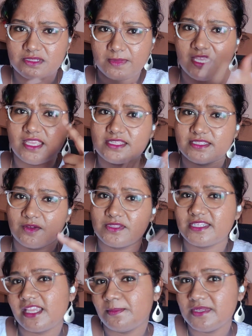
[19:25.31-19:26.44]
making sounds,
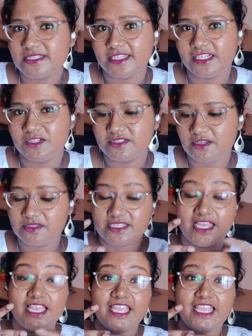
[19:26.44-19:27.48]
keep listening to sounds,